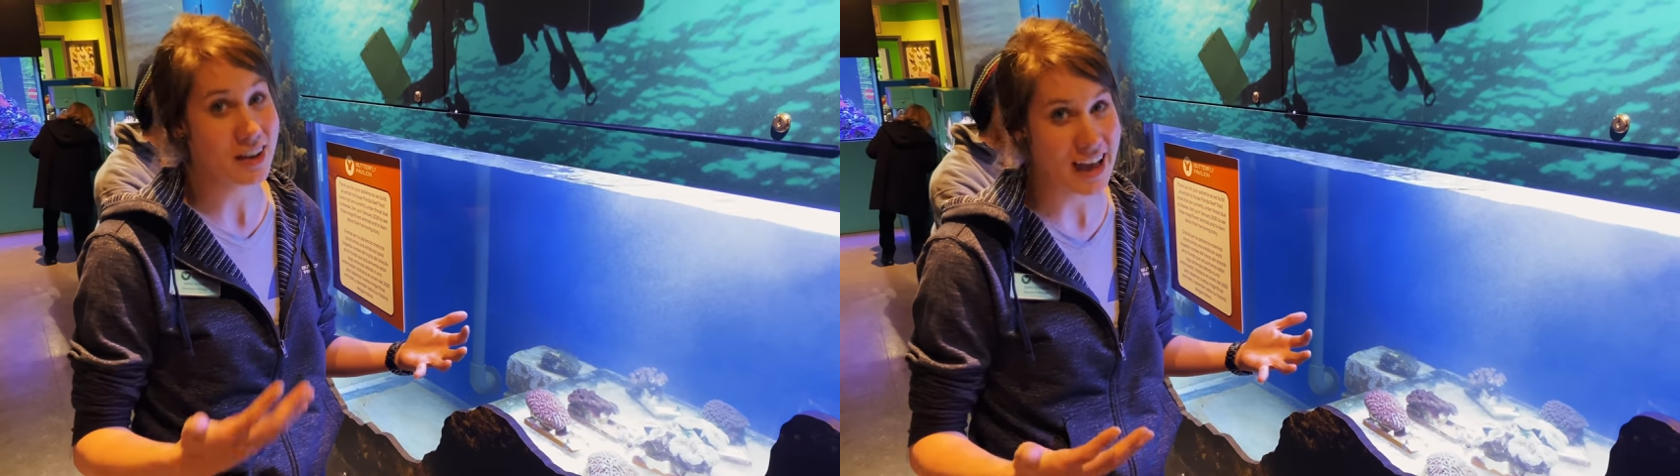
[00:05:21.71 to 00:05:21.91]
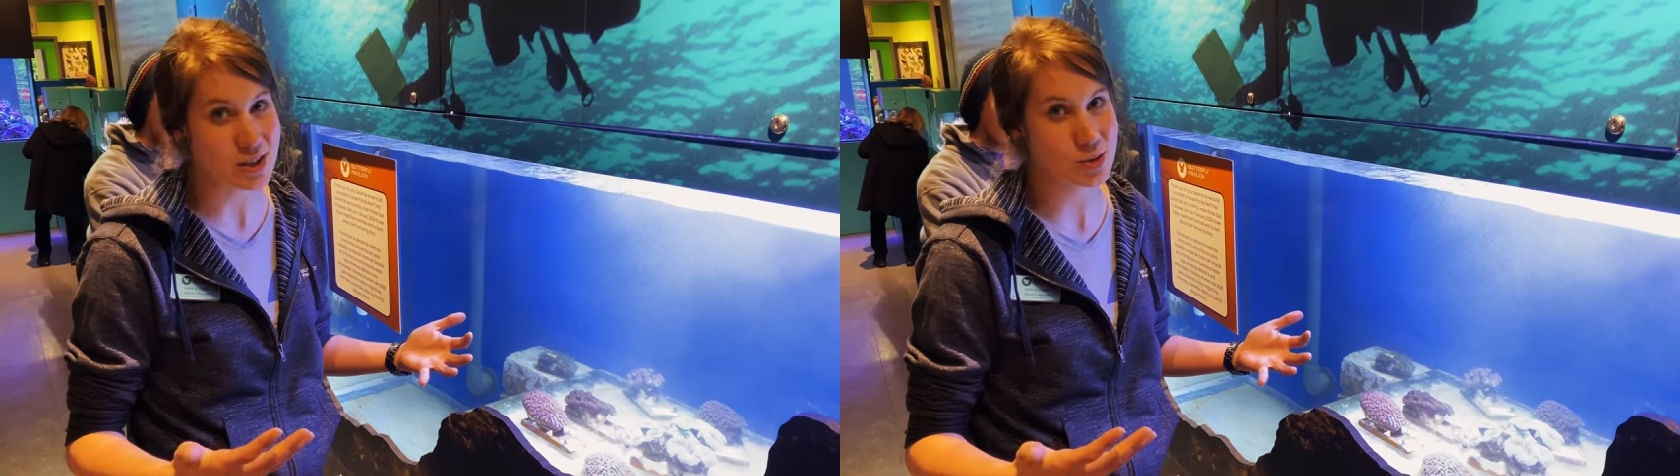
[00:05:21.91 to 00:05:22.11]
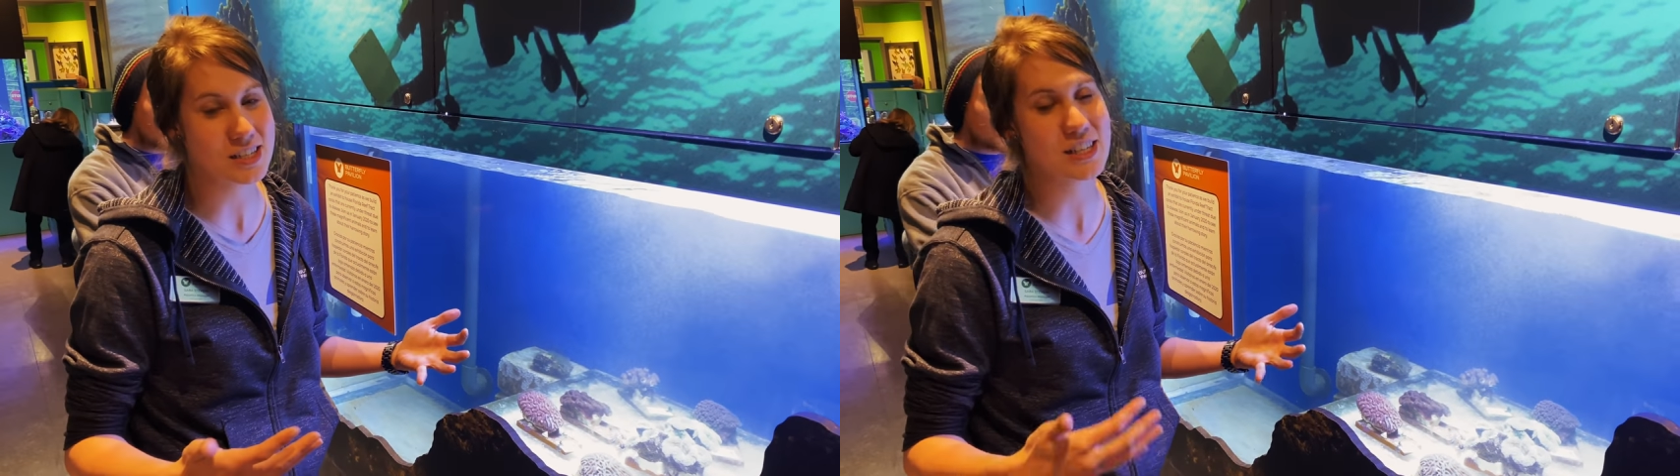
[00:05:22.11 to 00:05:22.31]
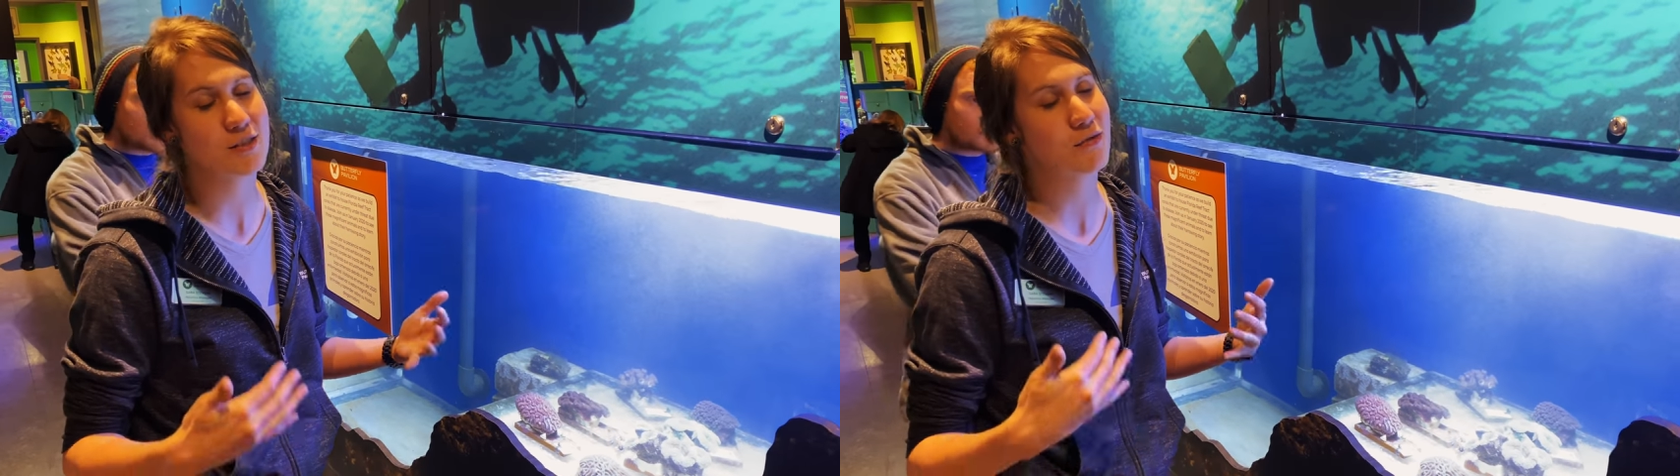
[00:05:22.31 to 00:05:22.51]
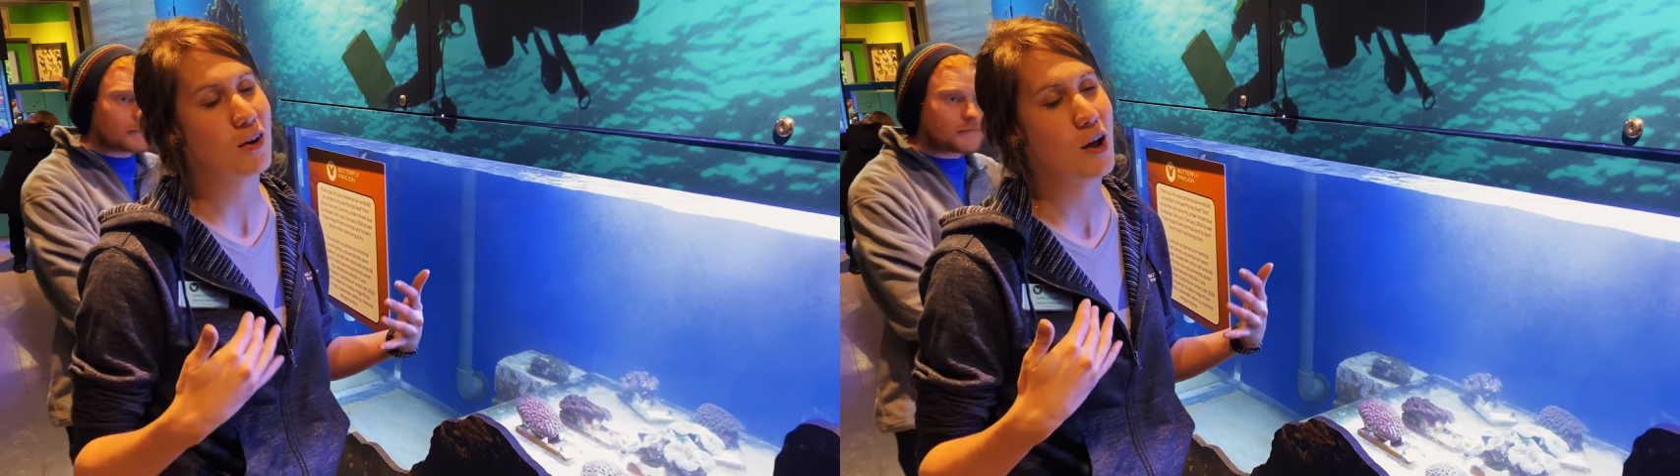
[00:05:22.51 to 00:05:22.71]

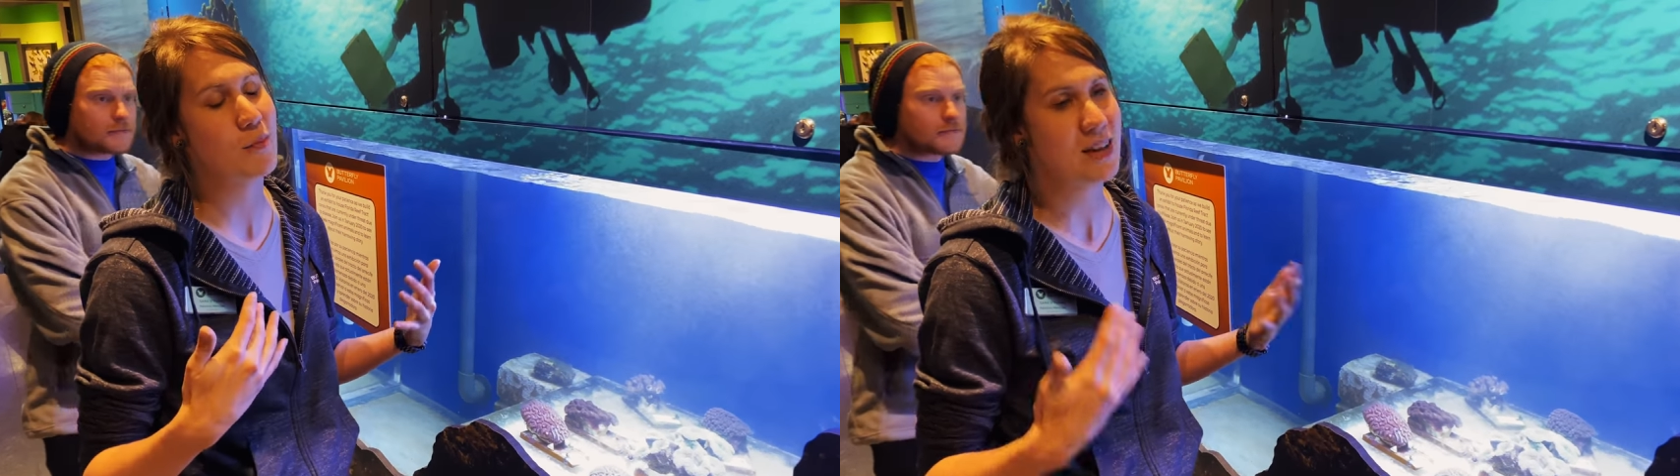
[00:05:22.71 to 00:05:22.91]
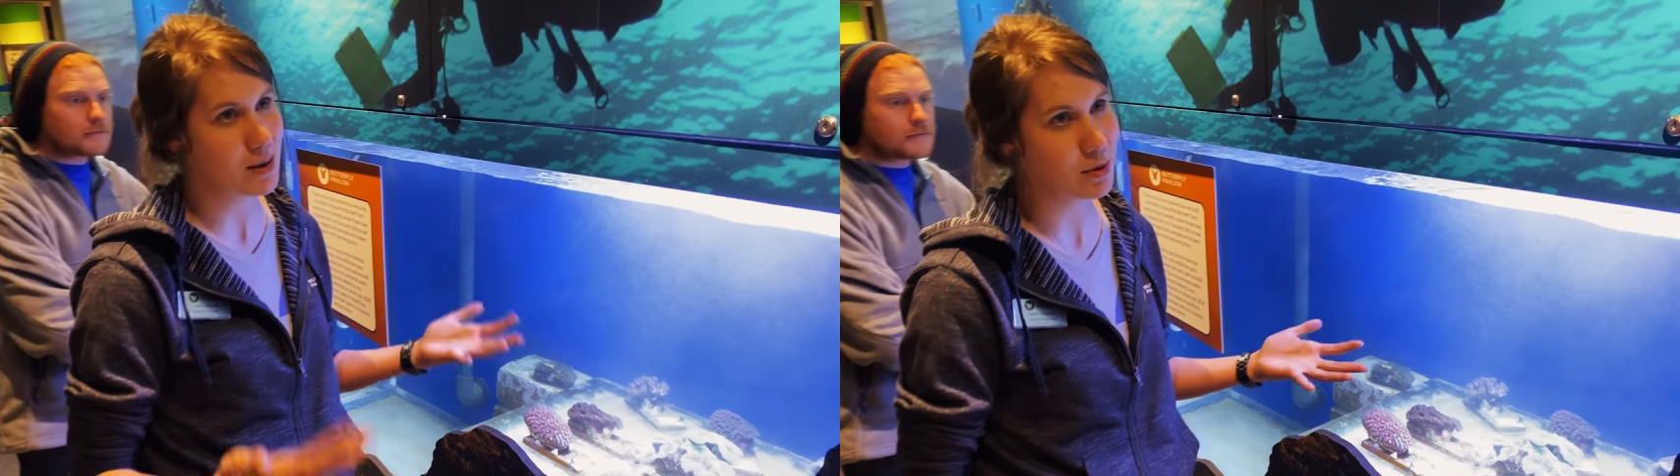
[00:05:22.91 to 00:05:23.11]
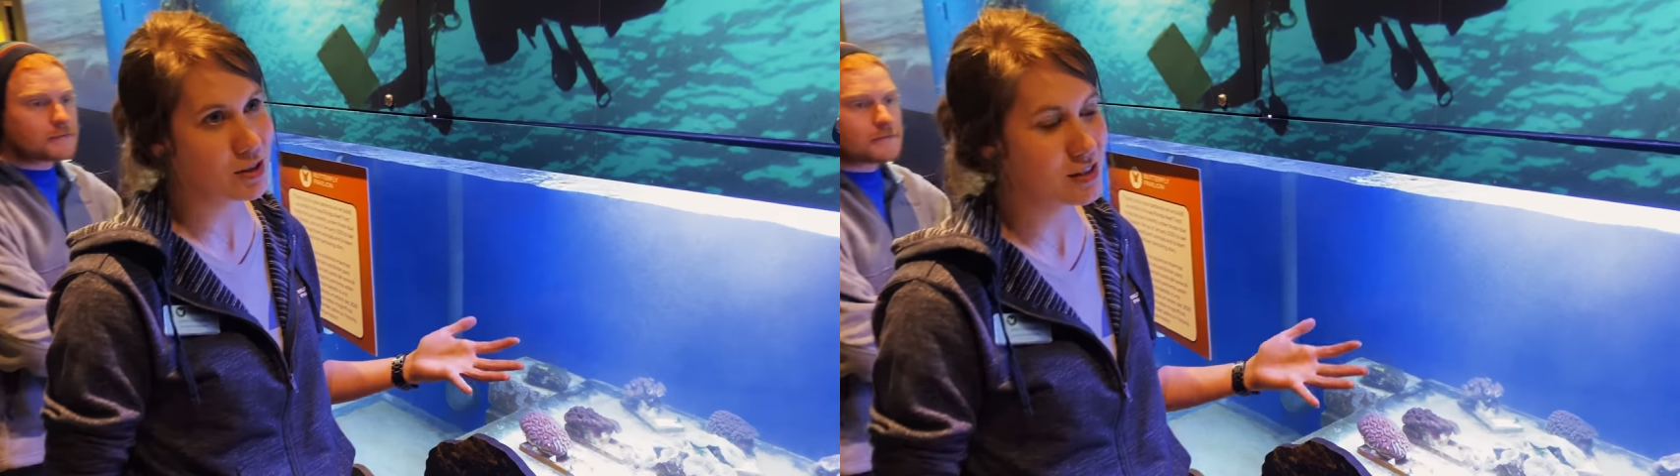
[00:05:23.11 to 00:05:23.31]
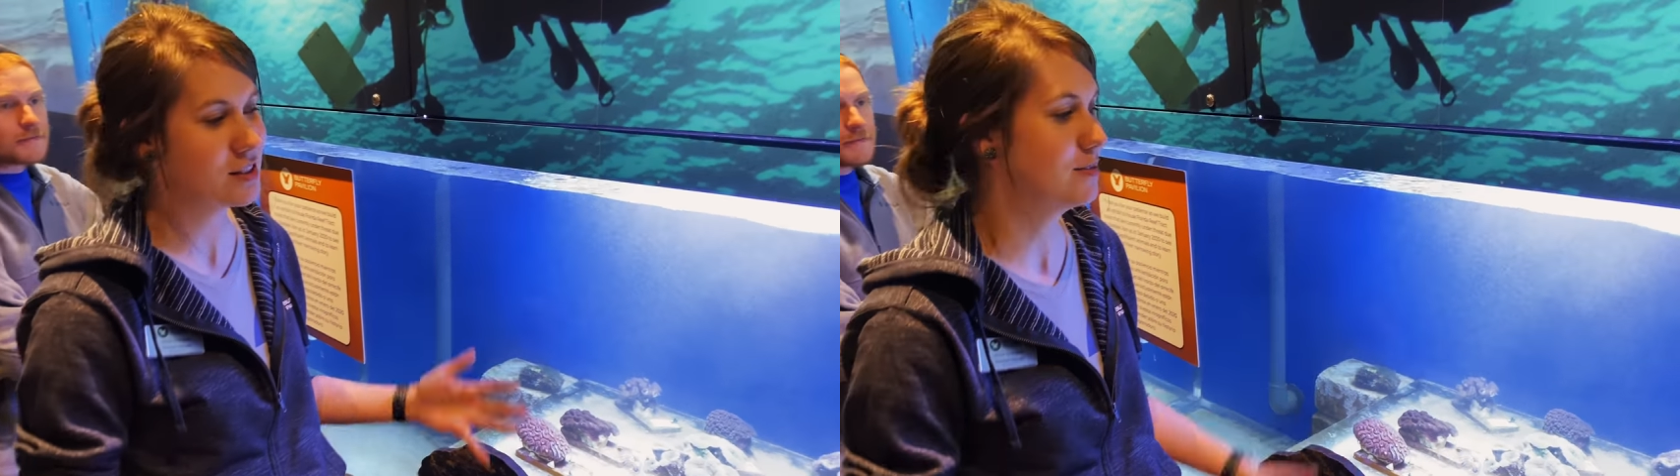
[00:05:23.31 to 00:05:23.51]
casualties from neighbors.